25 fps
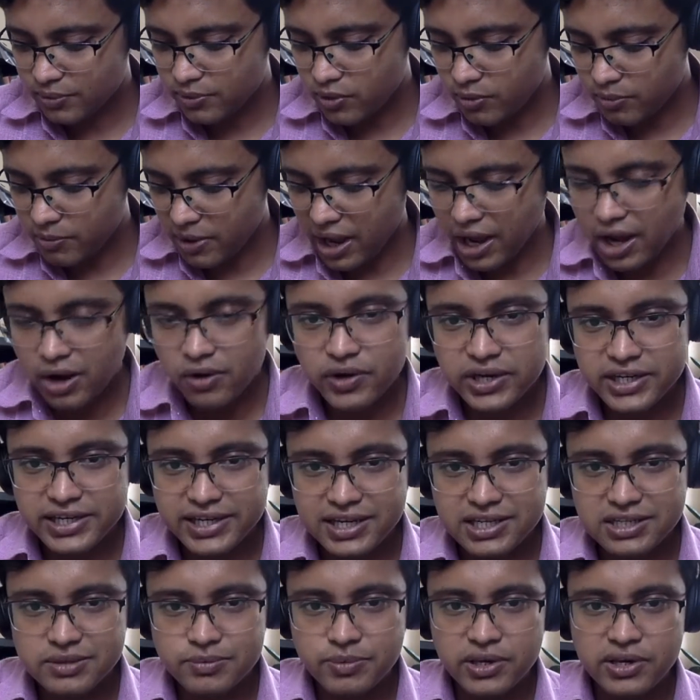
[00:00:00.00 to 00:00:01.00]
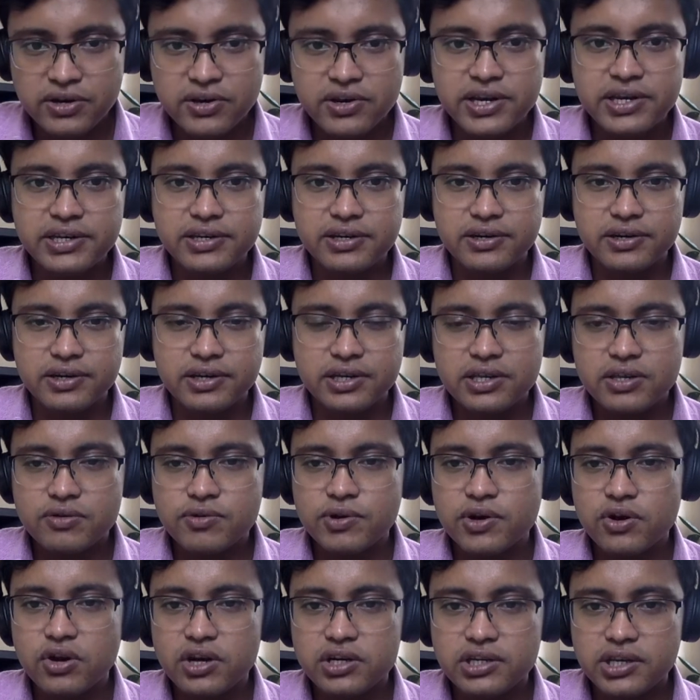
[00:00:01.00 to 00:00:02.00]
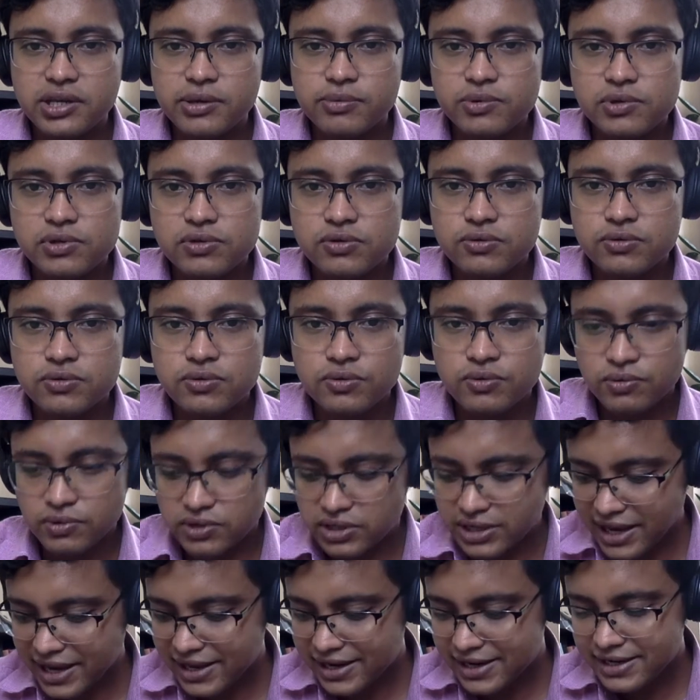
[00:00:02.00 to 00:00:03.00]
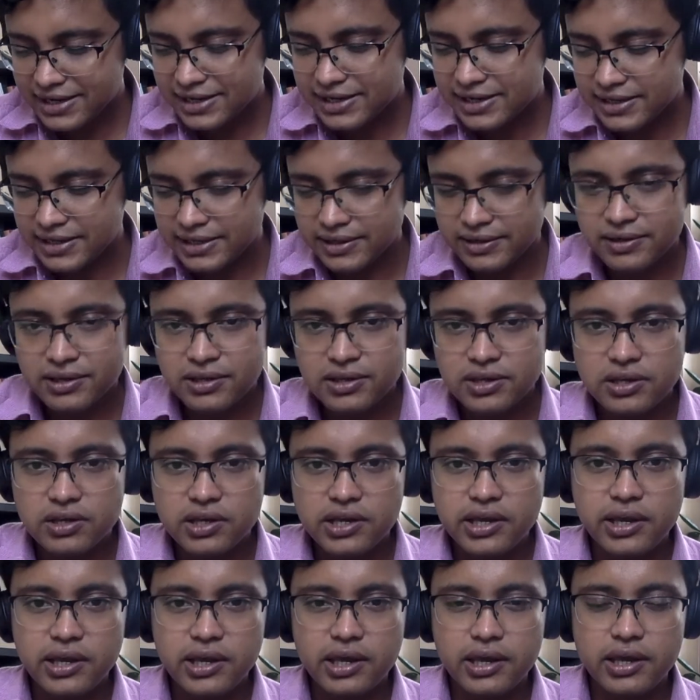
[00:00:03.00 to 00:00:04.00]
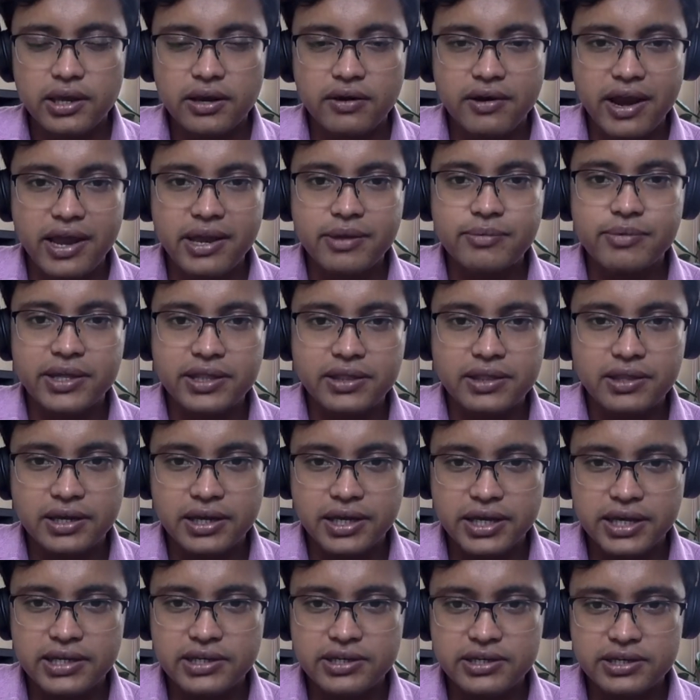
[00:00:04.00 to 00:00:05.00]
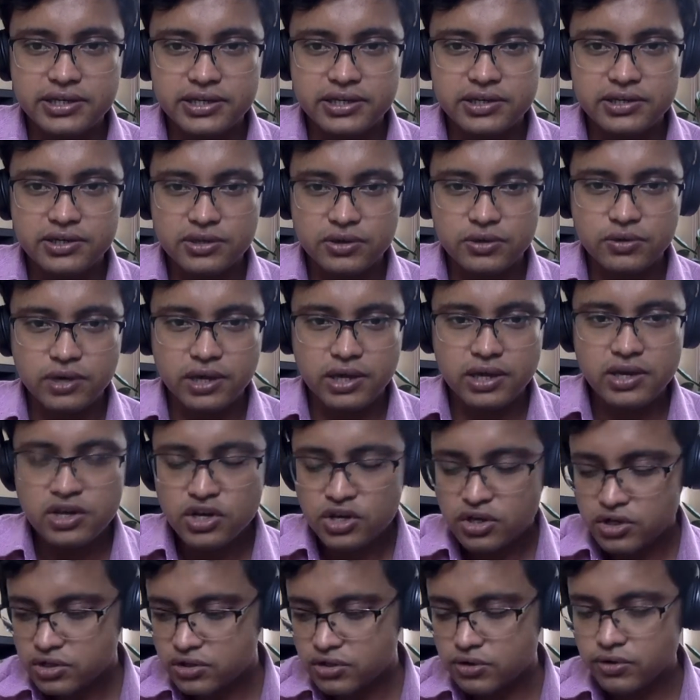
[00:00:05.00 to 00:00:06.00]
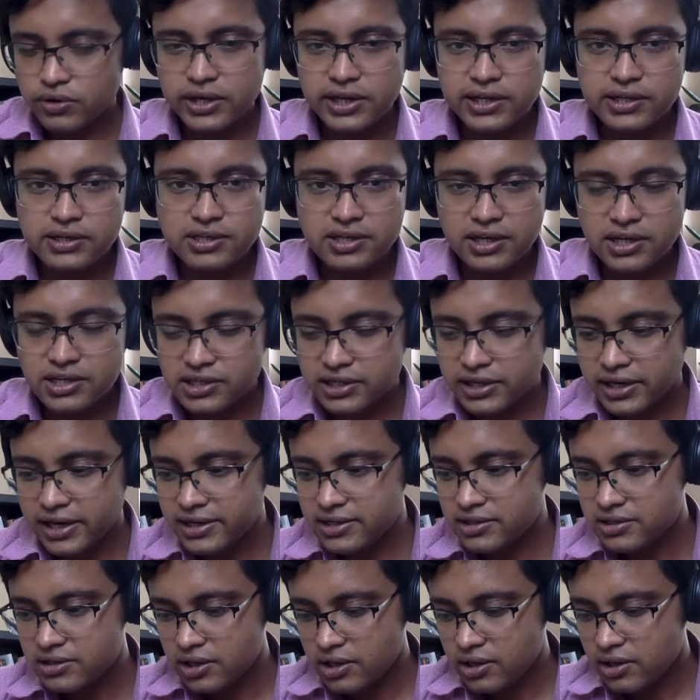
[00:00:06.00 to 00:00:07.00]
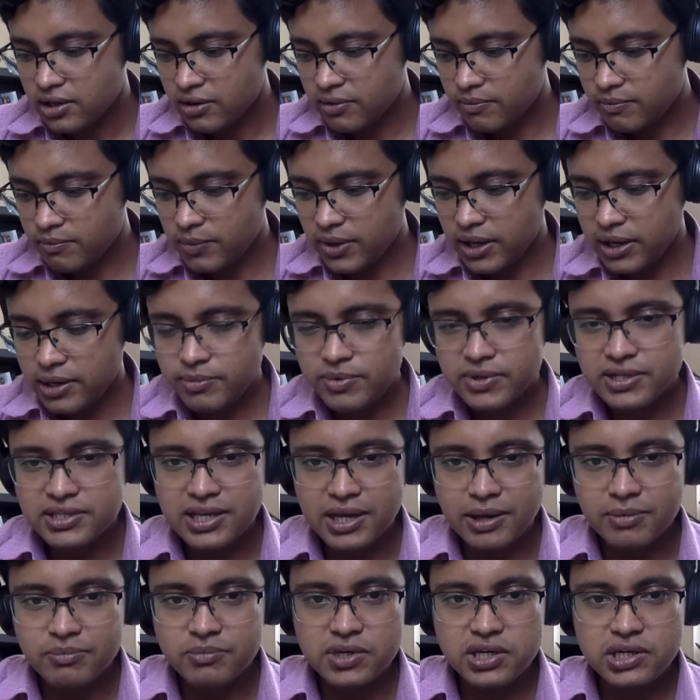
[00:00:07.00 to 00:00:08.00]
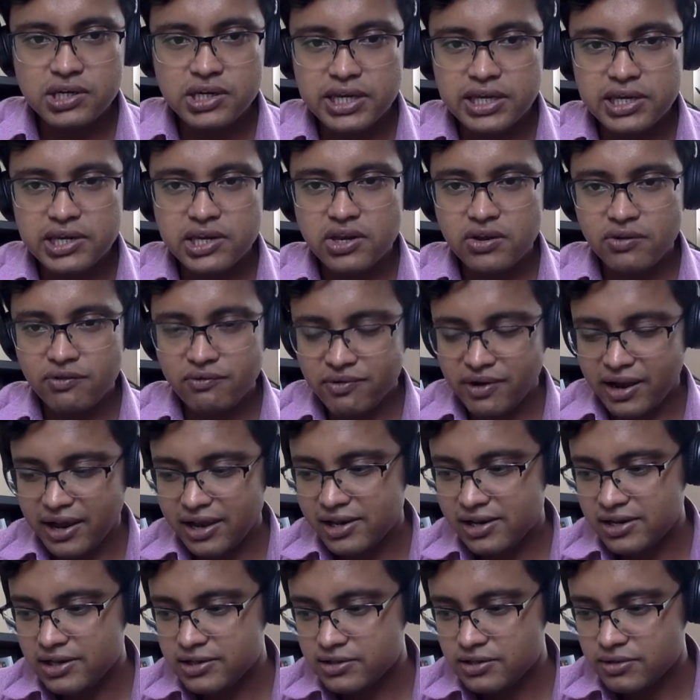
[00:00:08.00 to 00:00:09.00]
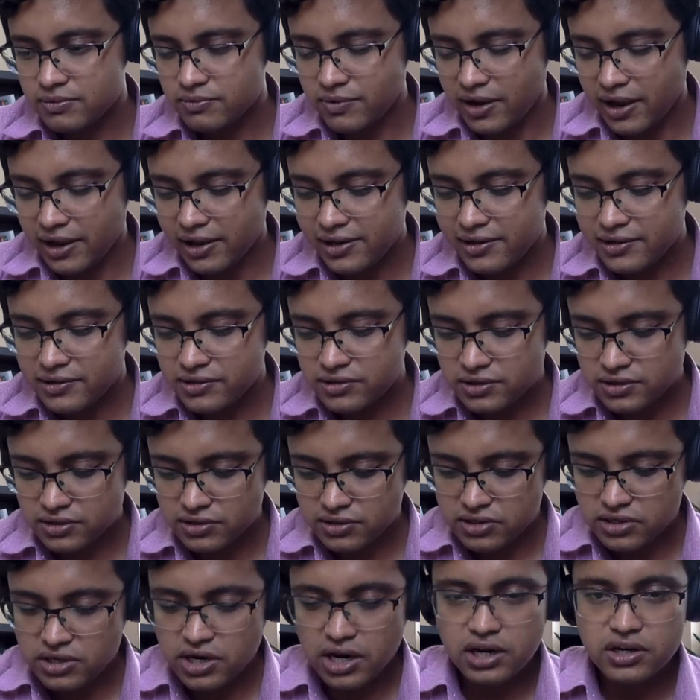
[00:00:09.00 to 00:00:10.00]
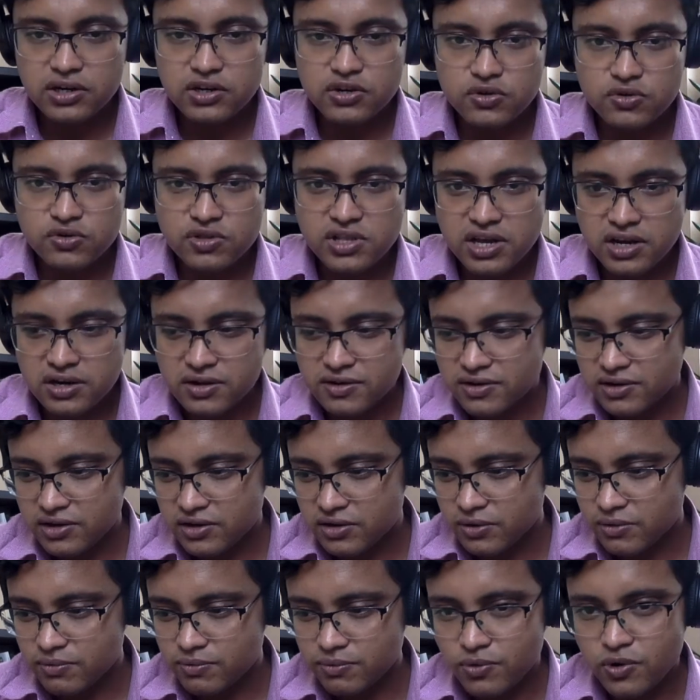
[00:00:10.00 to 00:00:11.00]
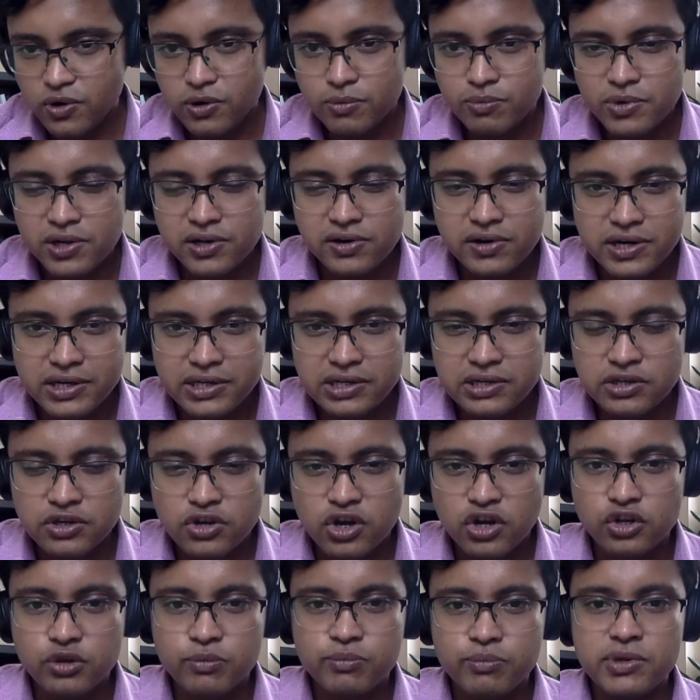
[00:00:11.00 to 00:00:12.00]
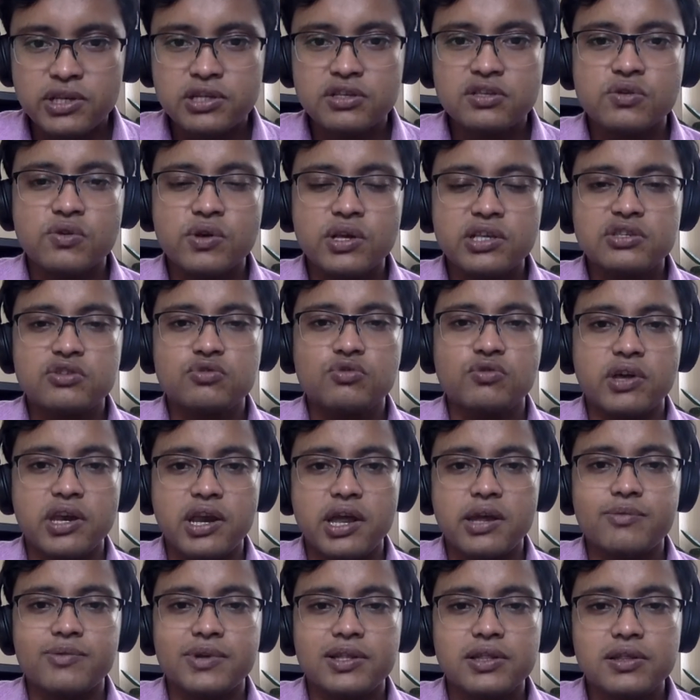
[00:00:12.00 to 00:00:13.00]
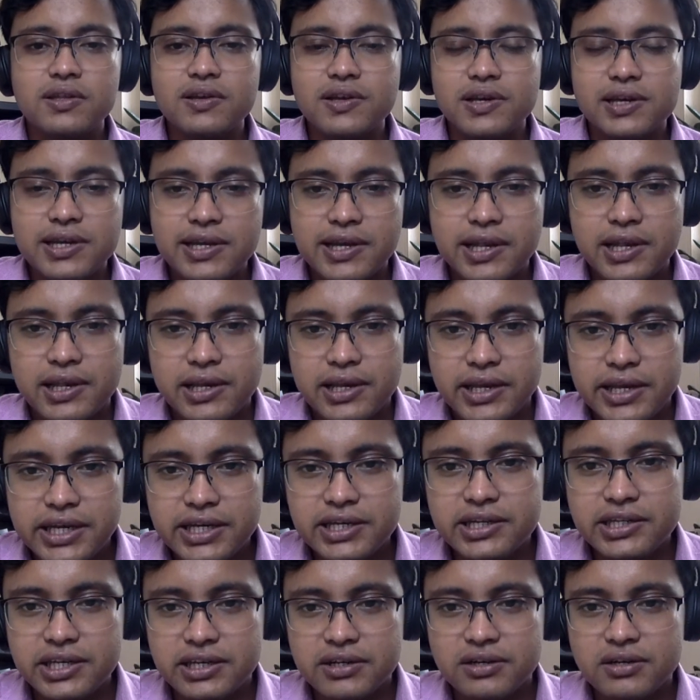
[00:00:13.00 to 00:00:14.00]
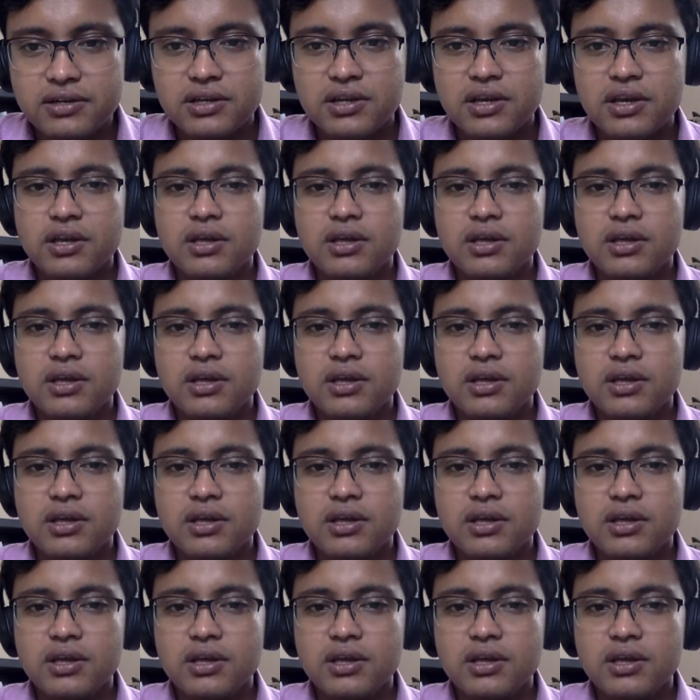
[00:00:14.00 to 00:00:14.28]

from how it has been written, you are not able to directly arrive at the intent. Okay, so in such case, maybe some degree of violence is done to that formal written documents so as to arrive at the real intent